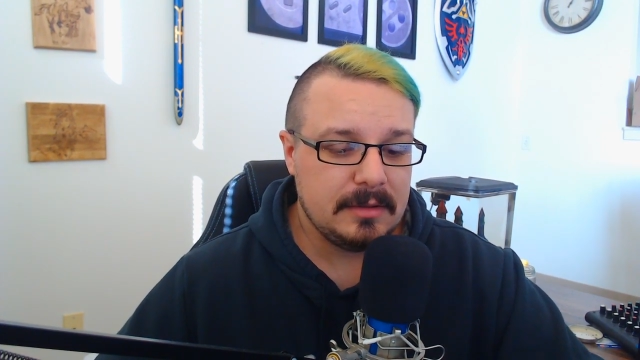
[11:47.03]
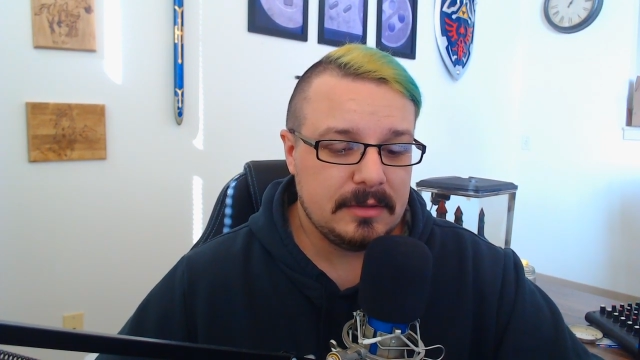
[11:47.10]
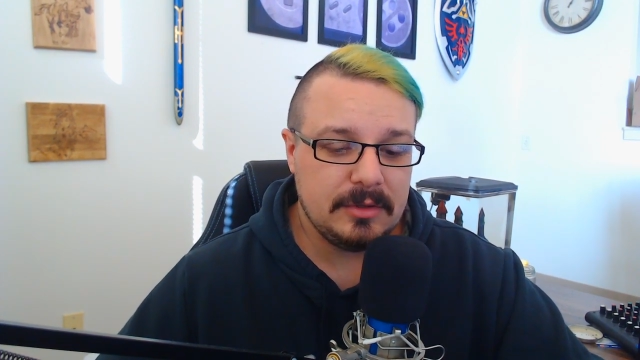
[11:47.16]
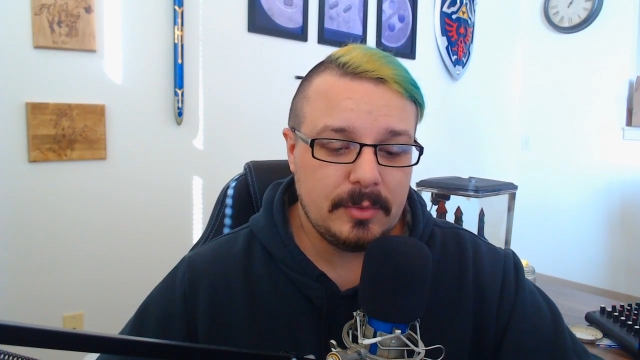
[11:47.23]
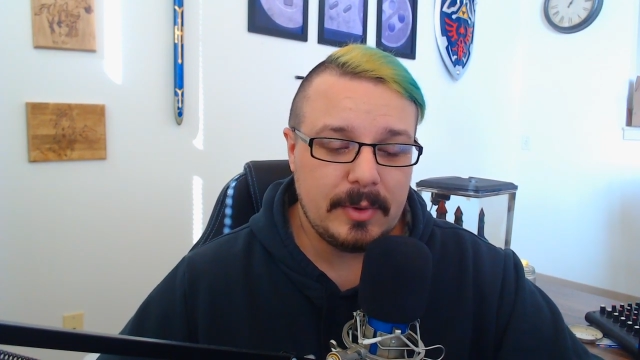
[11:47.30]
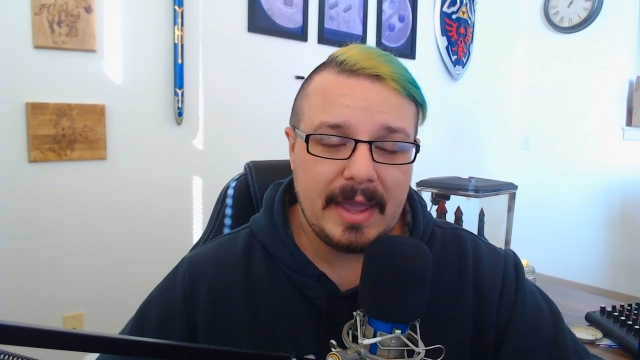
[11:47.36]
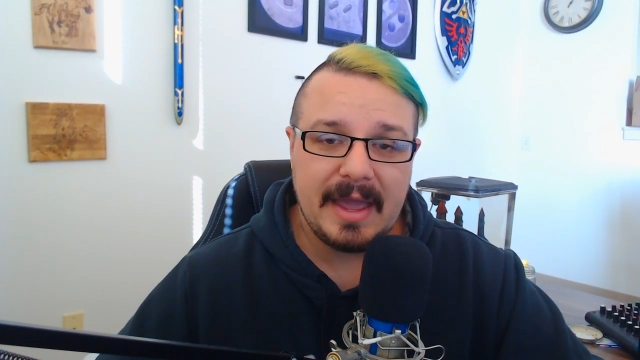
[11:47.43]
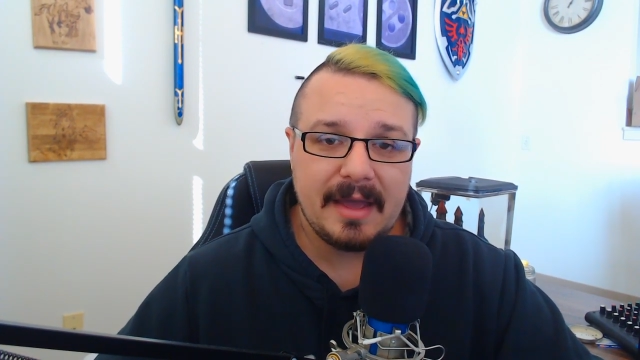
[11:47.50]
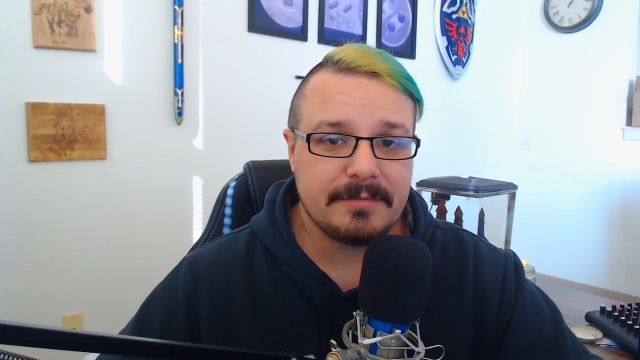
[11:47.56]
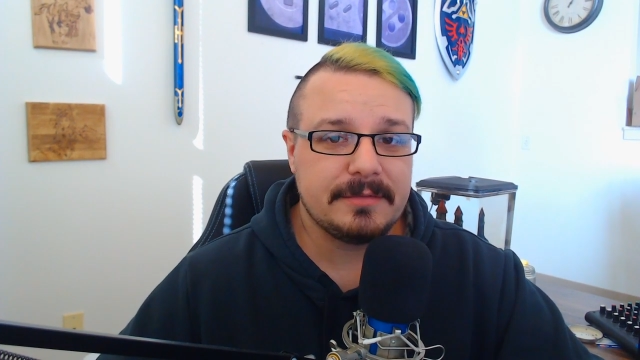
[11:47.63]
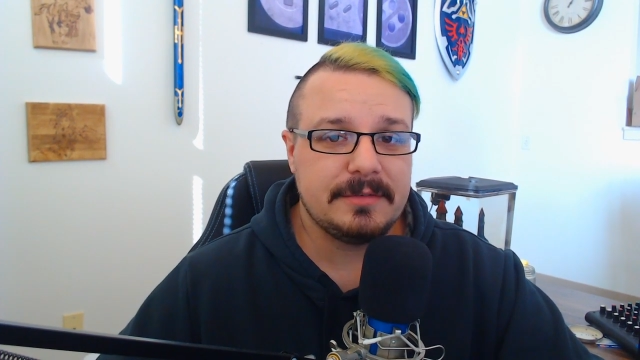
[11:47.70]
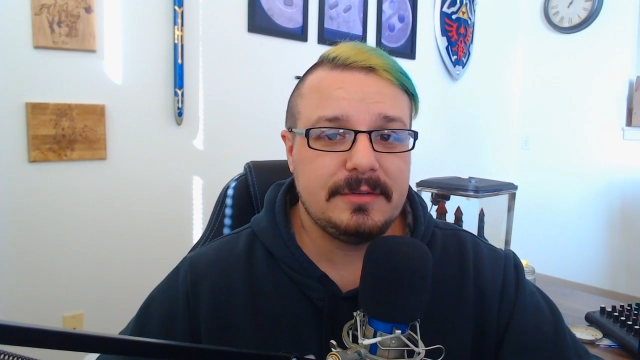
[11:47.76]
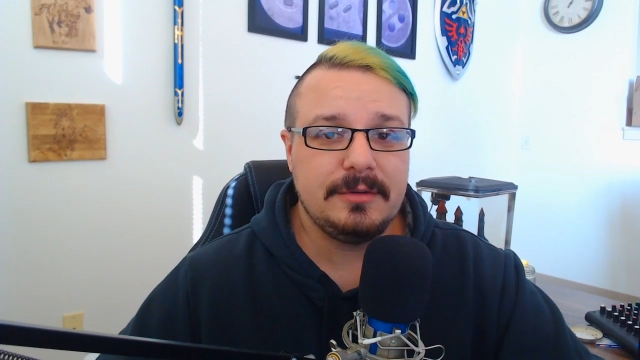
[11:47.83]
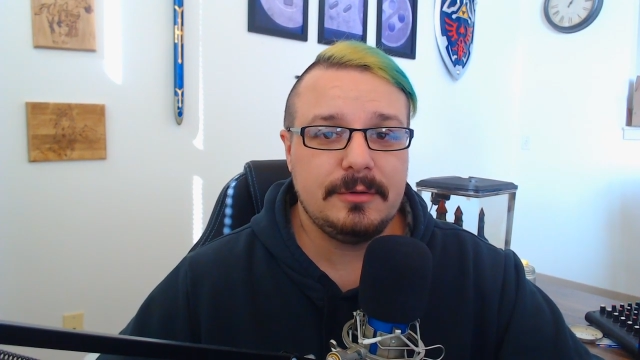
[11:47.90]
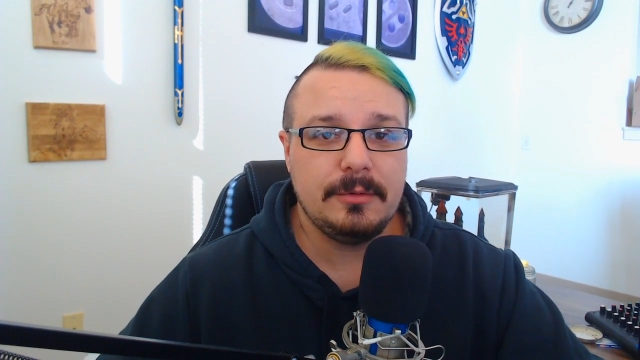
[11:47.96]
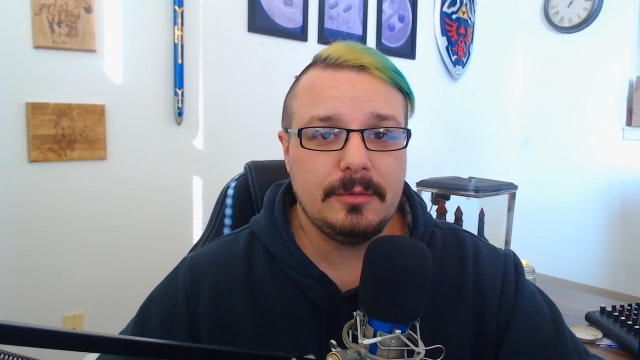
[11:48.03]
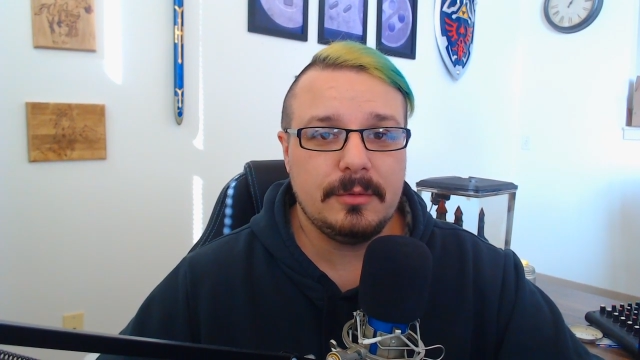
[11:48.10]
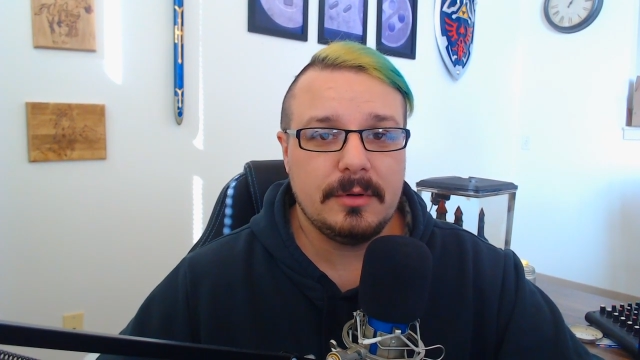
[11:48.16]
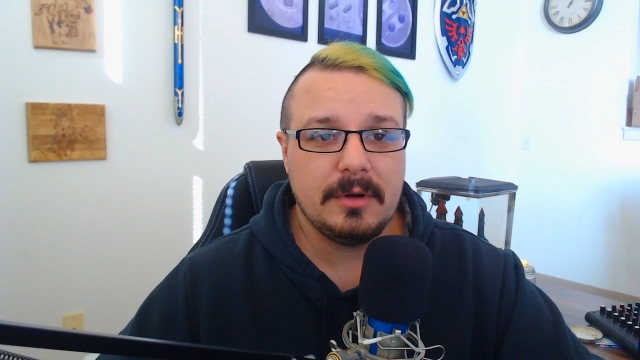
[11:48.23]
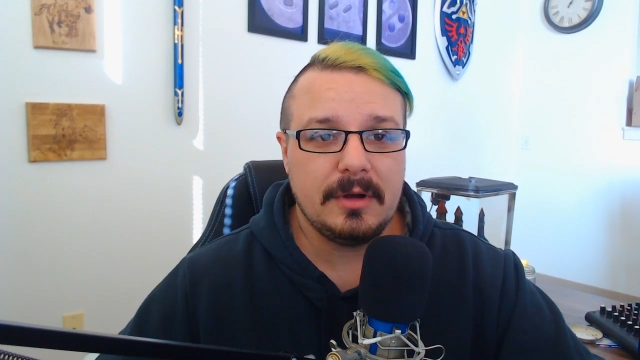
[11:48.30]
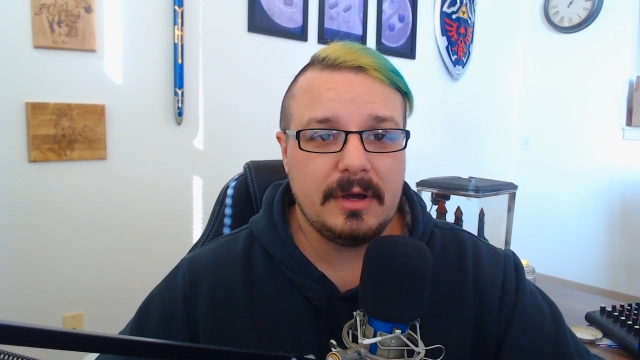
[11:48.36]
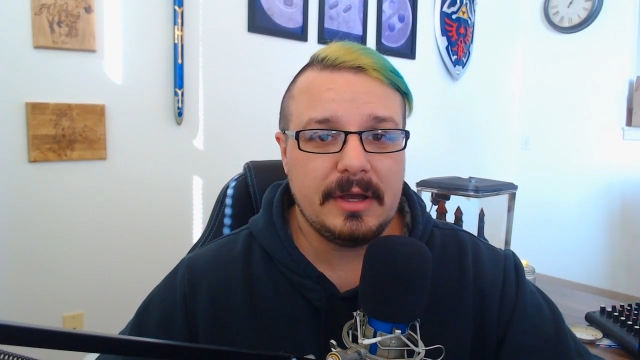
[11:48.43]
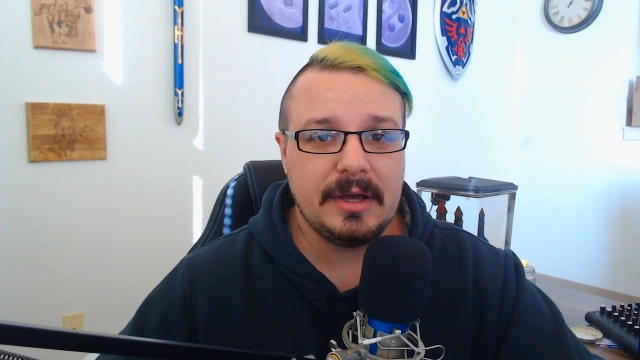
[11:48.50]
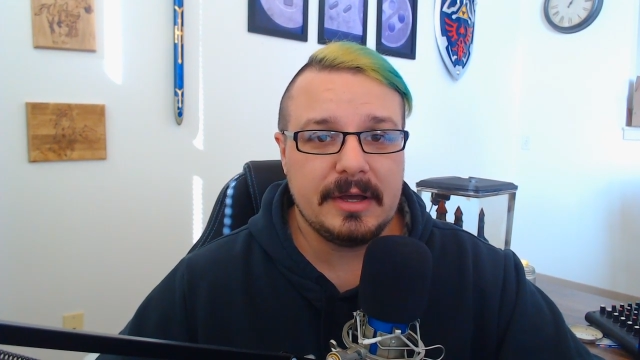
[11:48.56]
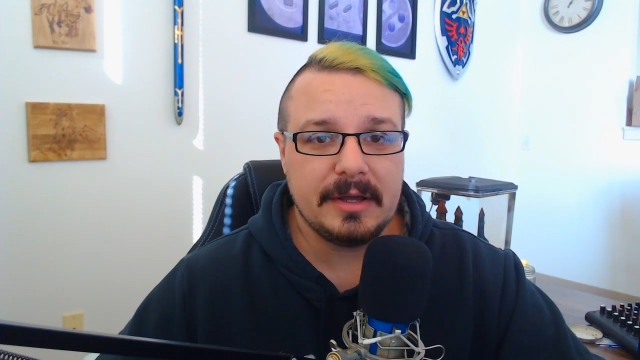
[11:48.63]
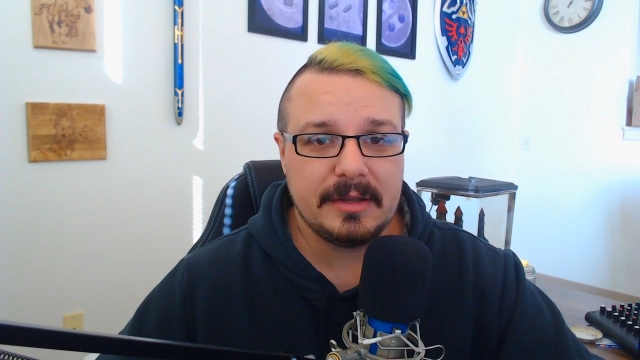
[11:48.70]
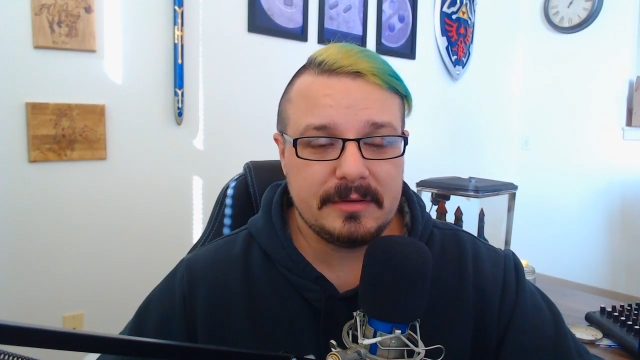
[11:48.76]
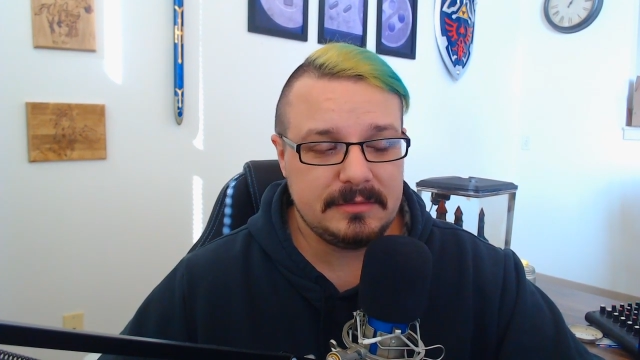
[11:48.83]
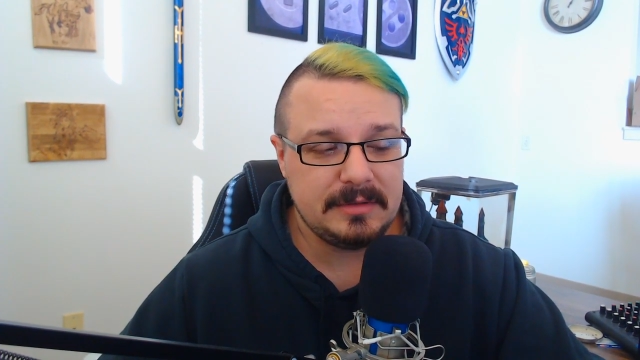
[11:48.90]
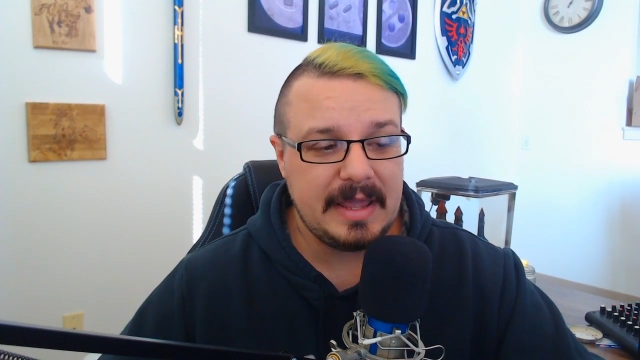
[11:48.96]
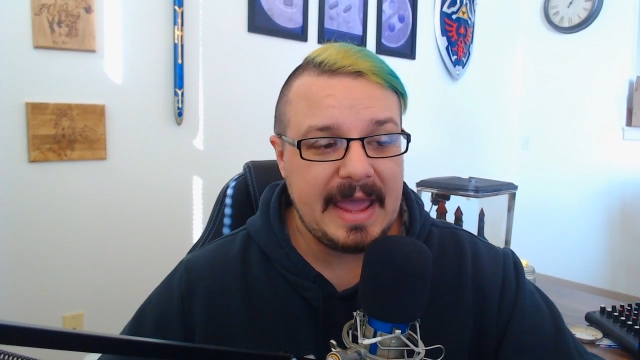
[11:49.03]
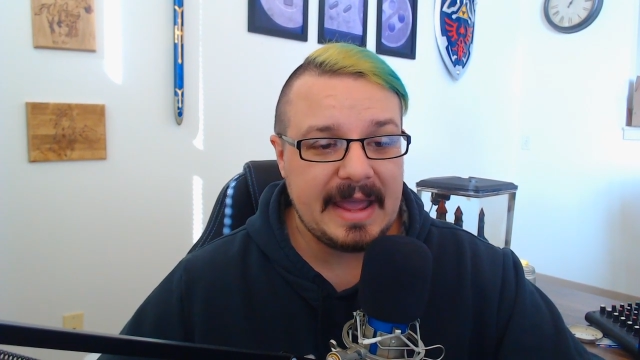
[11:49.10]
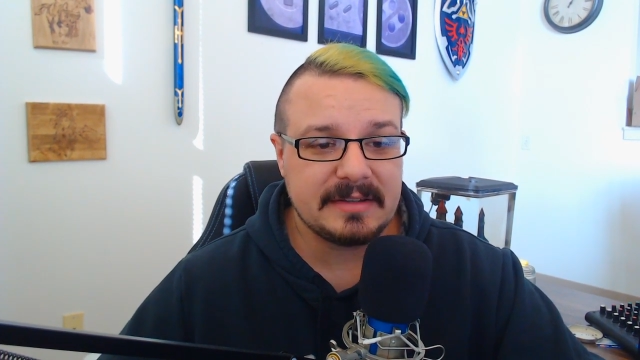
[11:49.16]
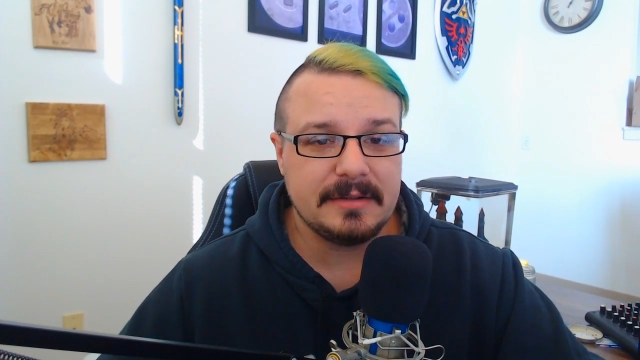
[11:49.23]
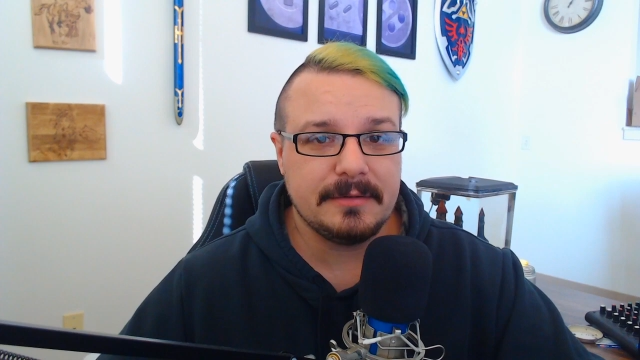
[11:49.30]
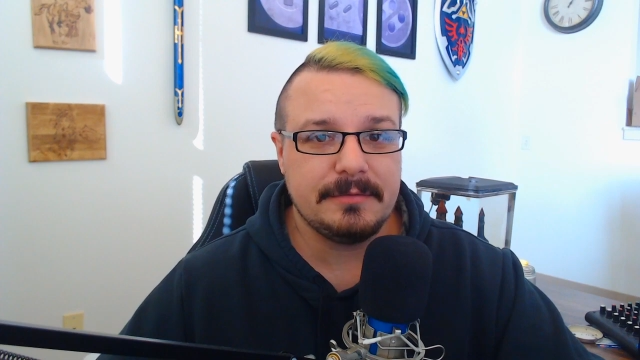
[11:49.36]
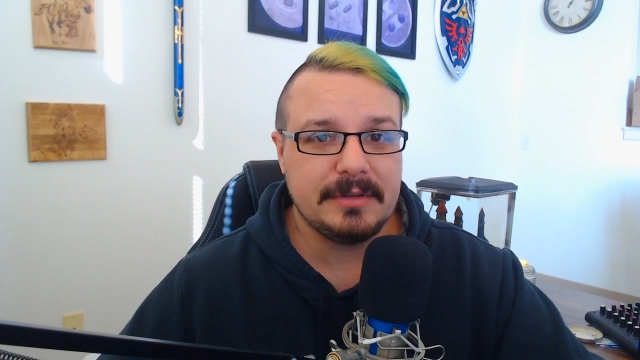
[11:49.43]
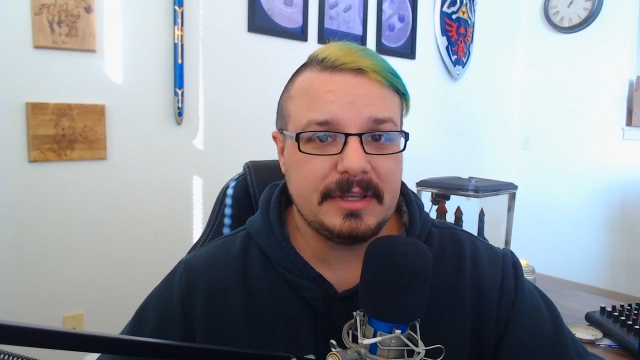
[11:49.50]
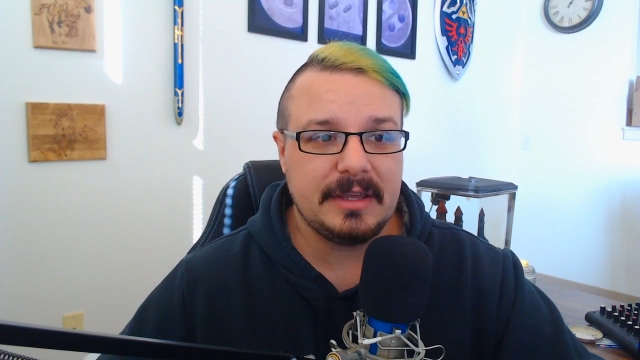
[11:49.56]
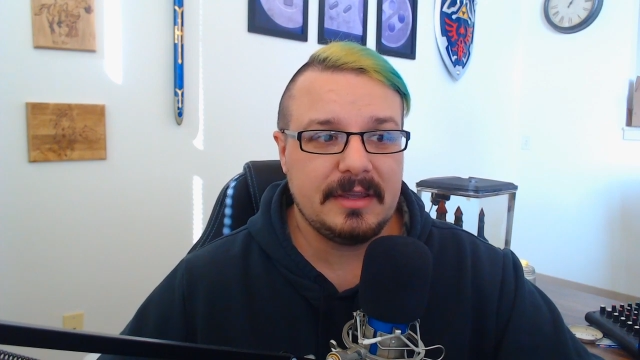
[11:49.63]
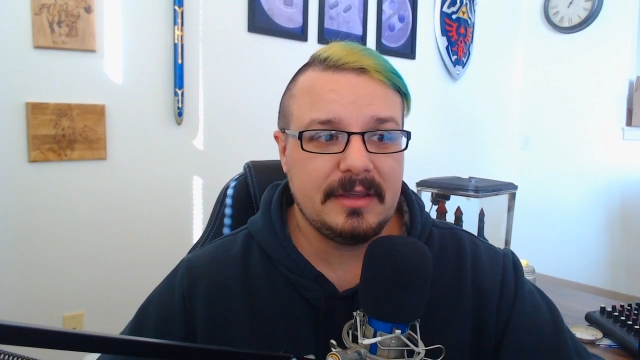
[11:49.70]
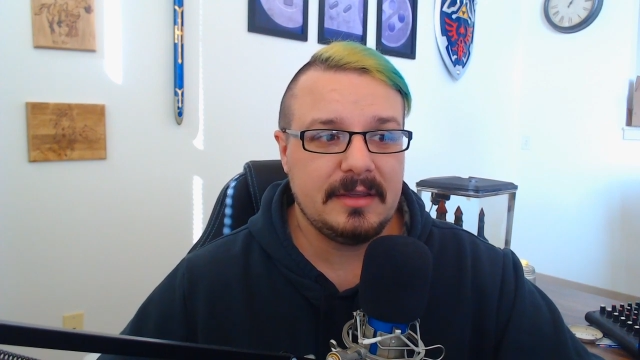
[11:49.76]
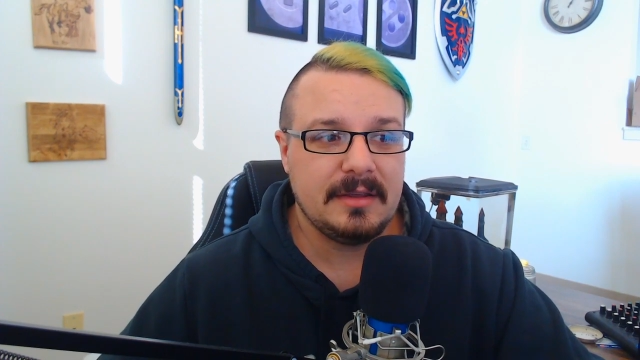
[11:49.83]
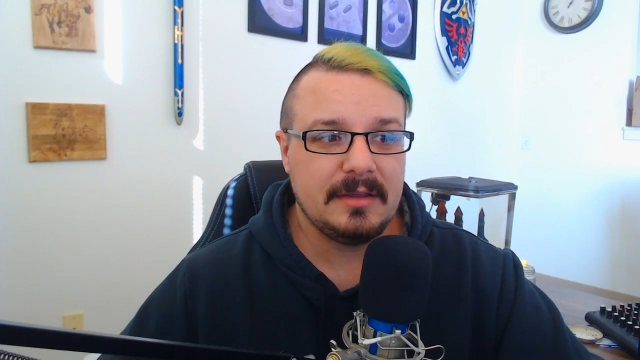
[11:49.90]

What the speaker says: you have to actively